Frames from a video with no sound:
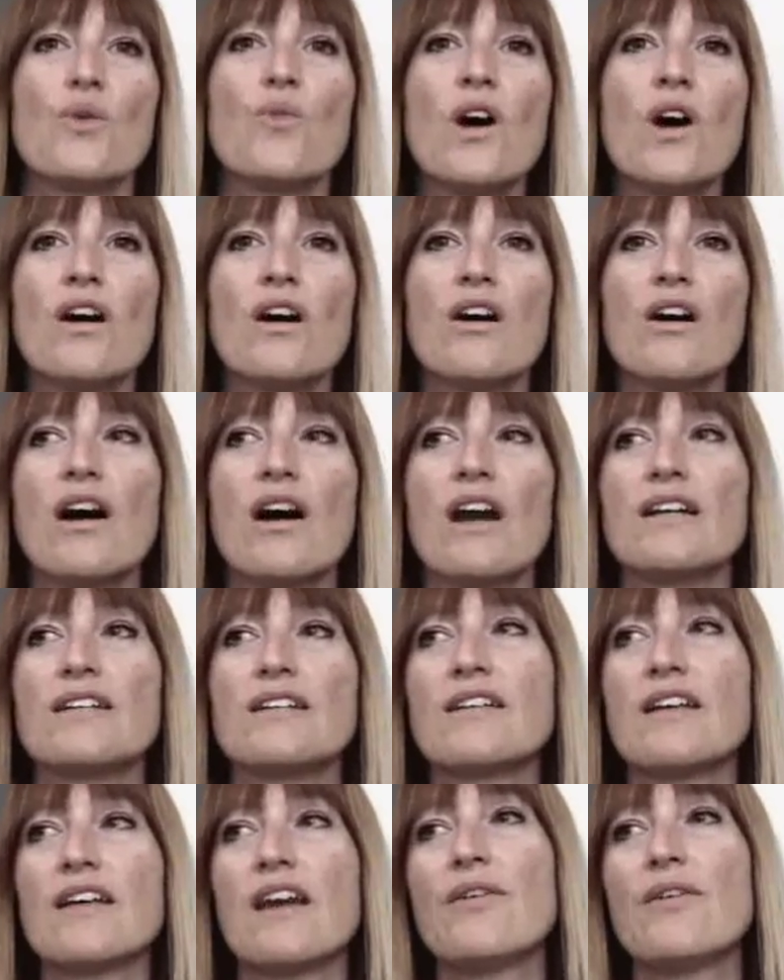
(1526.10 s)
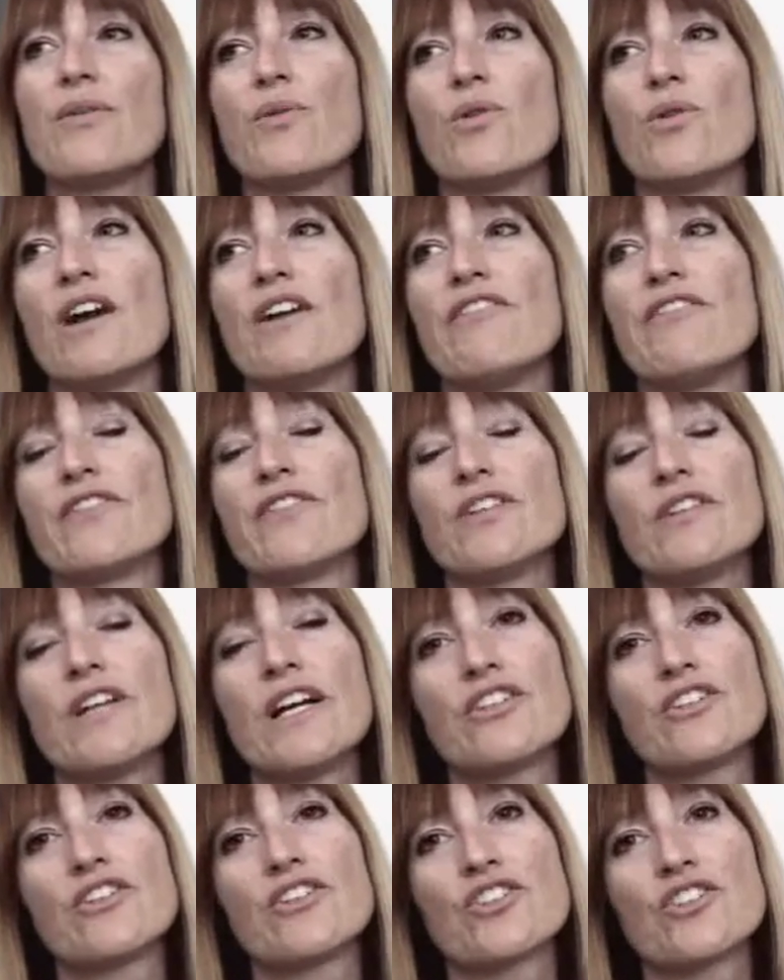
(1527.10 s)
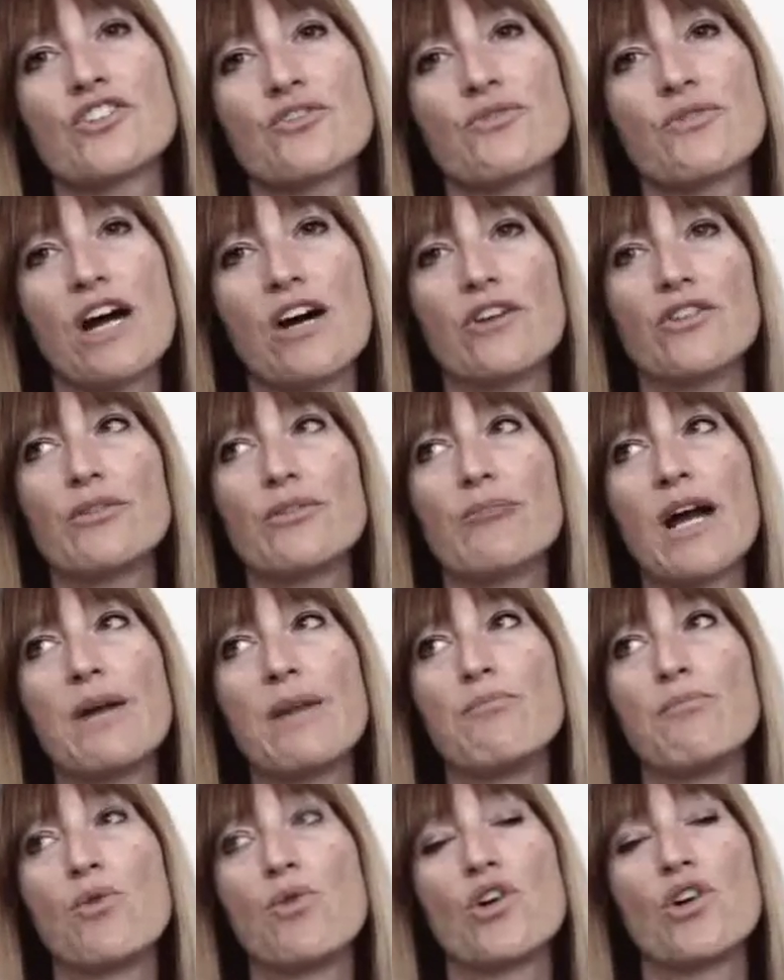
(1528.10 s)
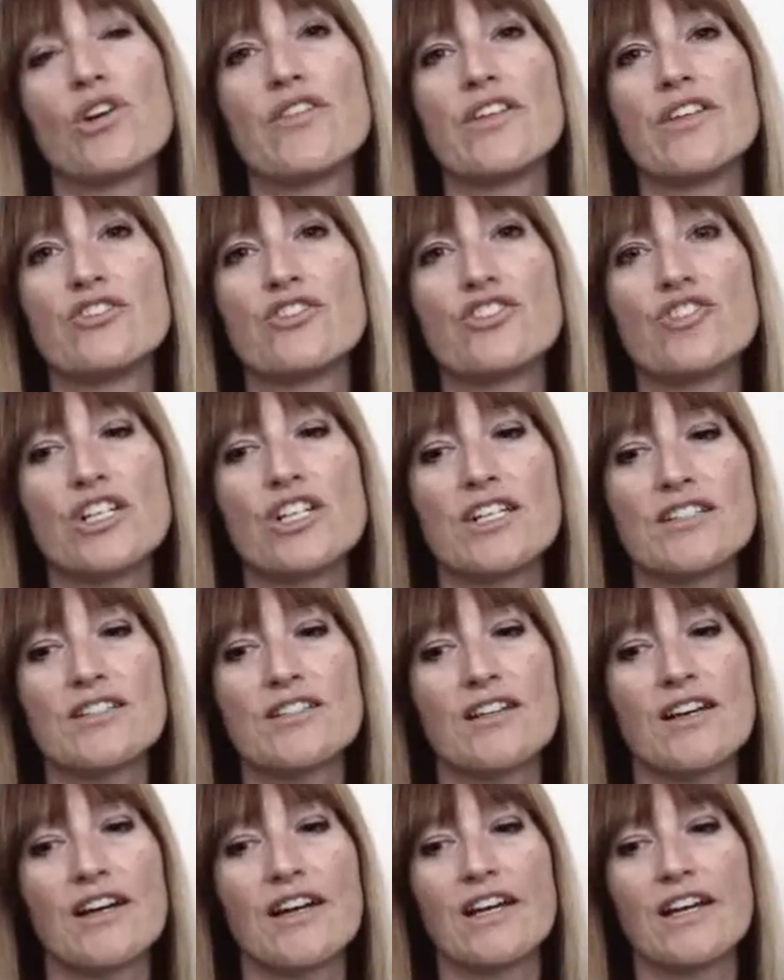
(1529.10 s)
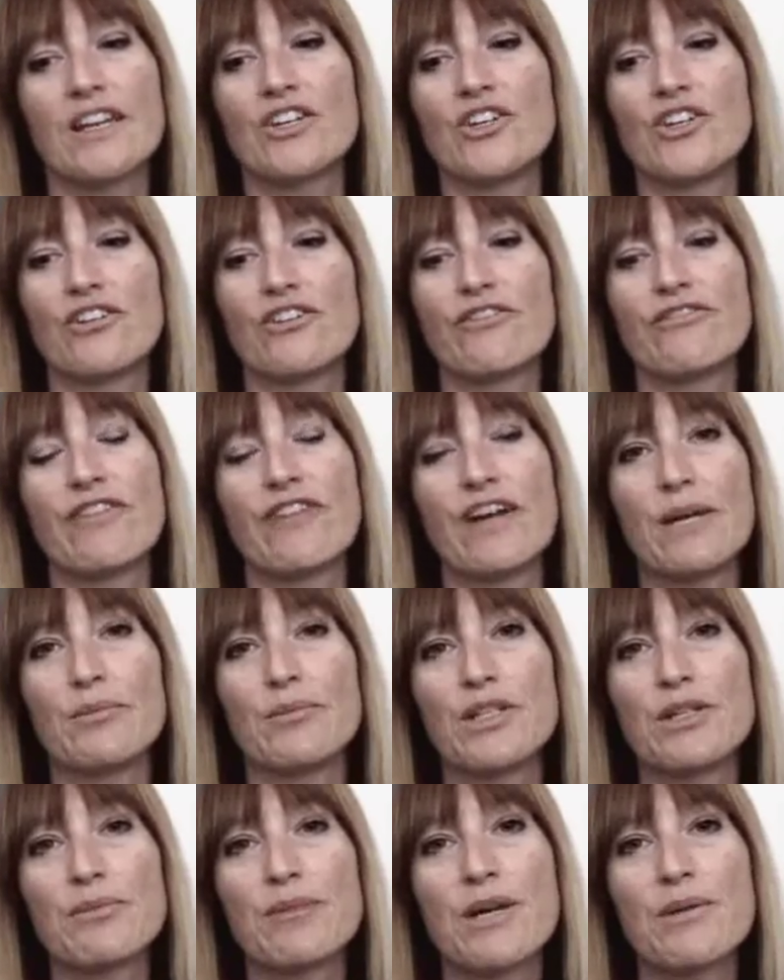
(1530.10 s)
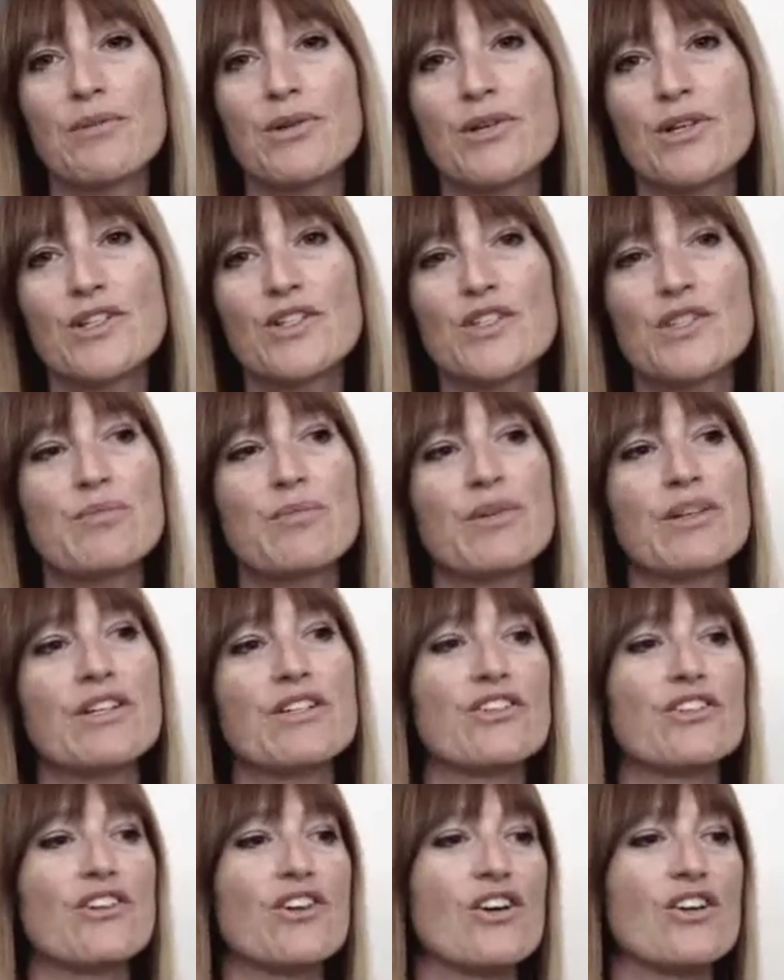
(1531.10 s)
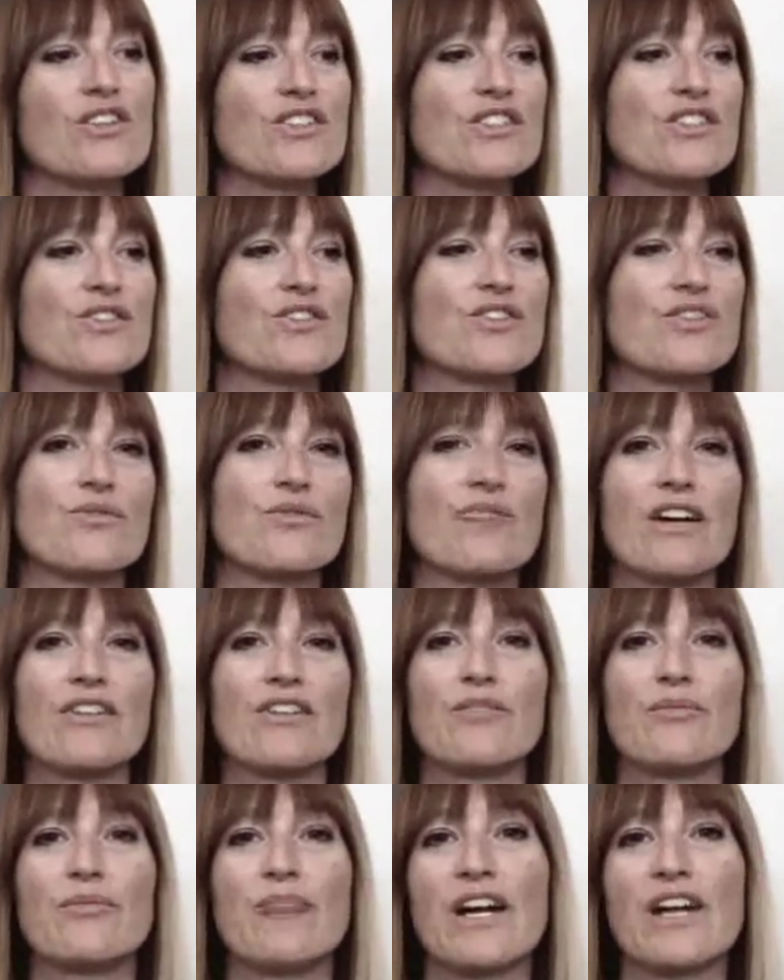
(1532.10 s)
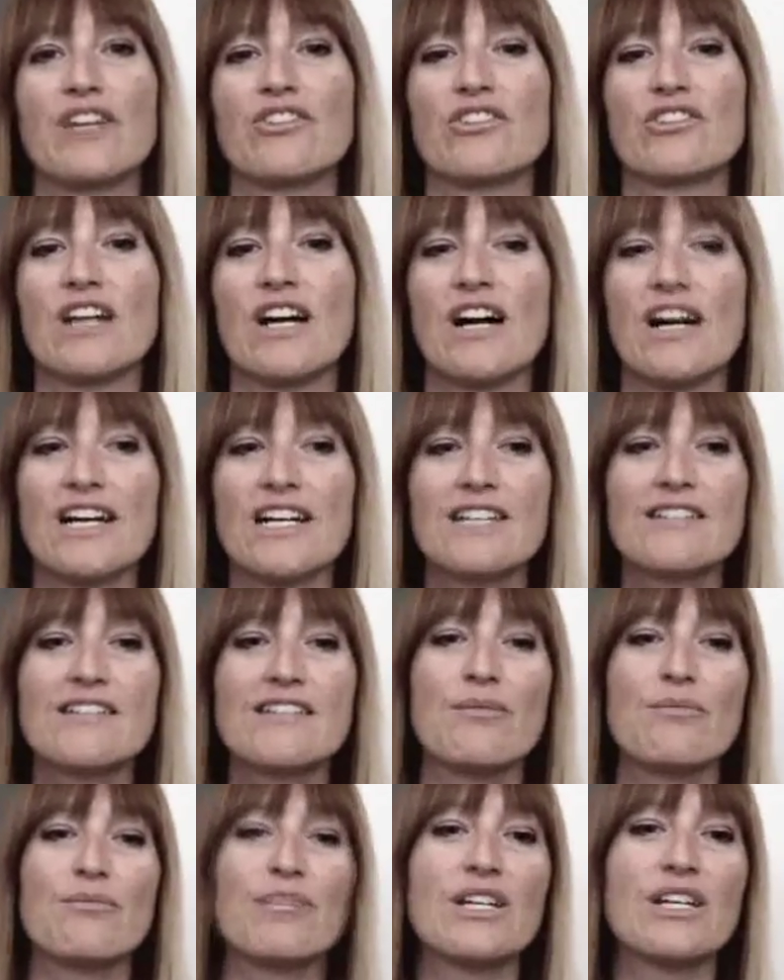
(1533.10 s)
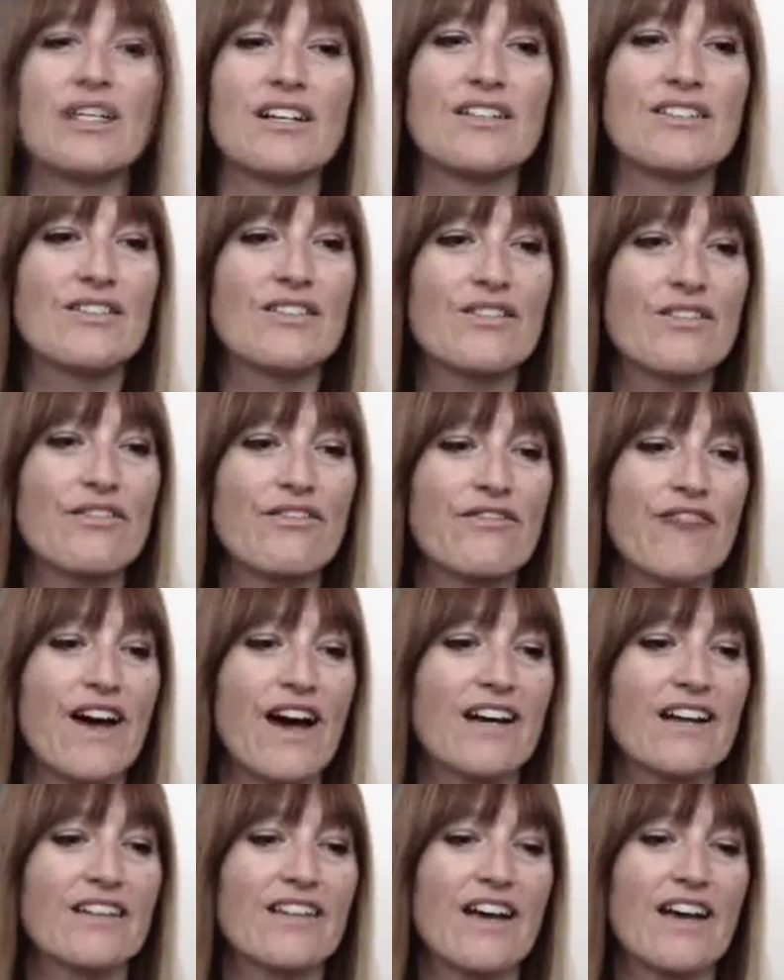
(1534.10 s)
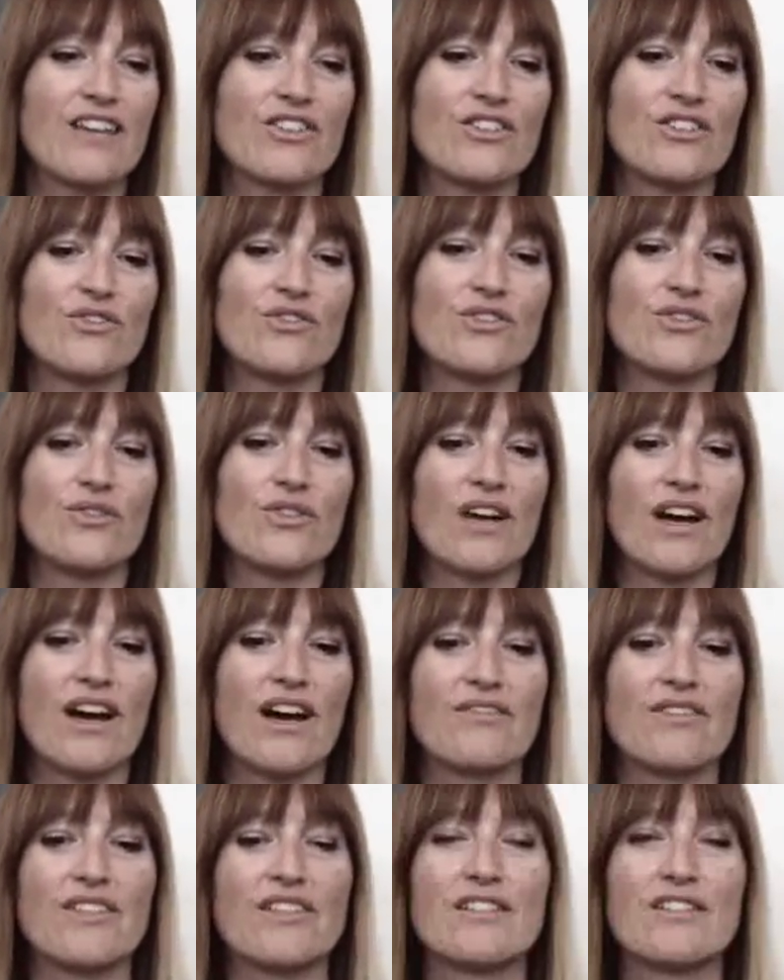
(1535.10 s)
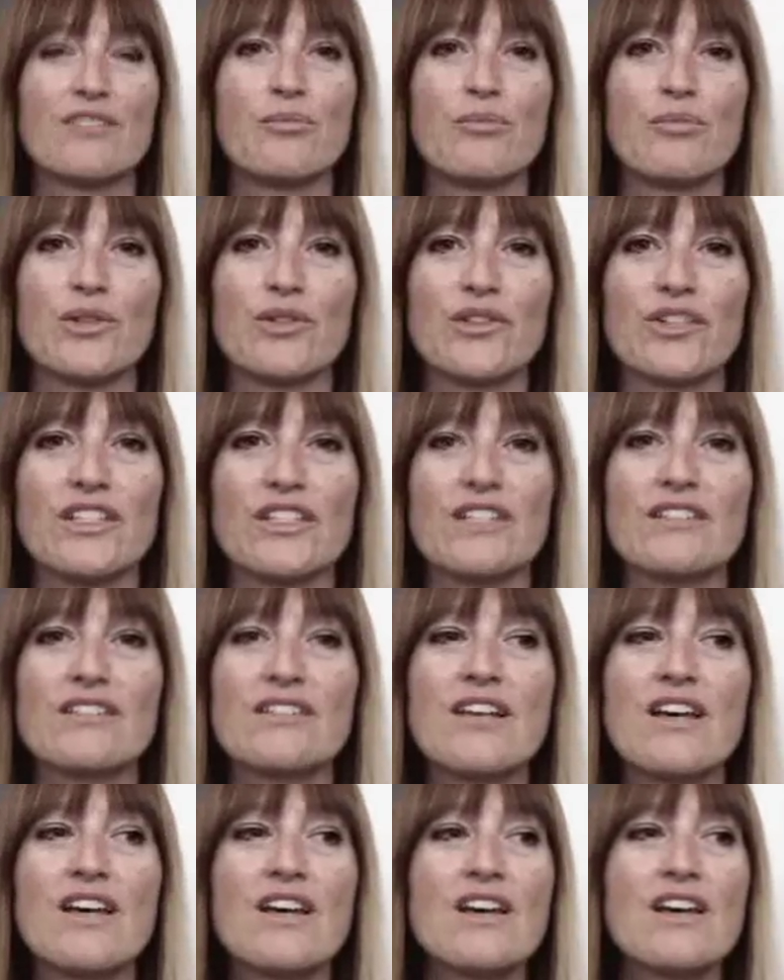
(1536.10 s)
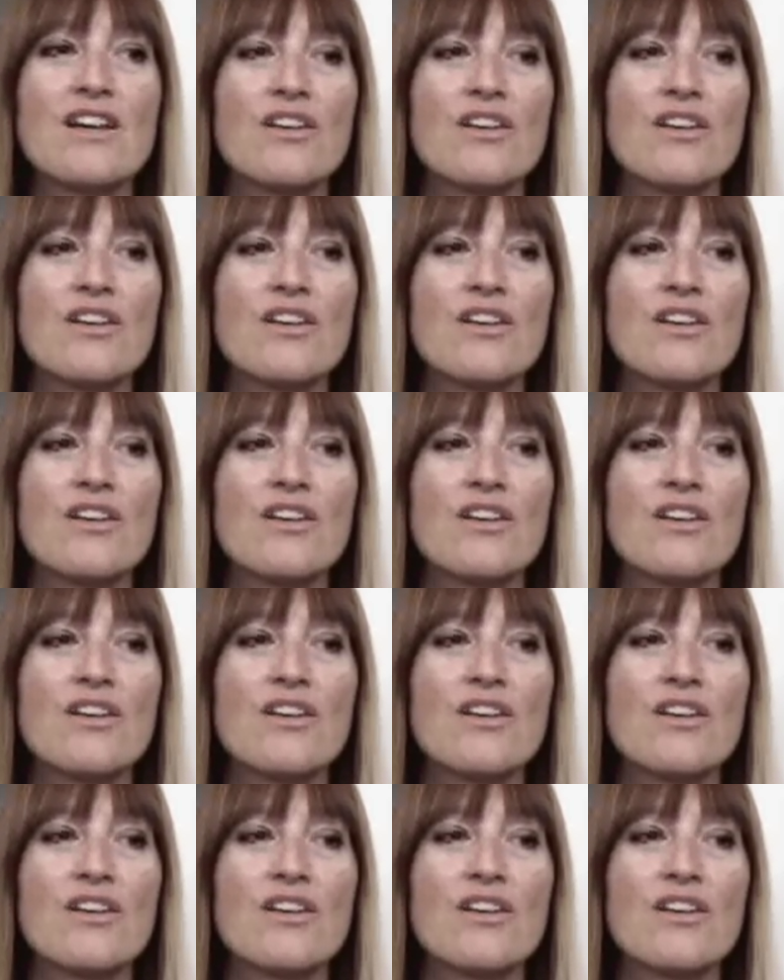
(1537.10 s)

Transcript: Well, I feel like you're surrounded by more than just like your family members, but you're also surrounded by your guides. And because of the fact that you do have these abilities,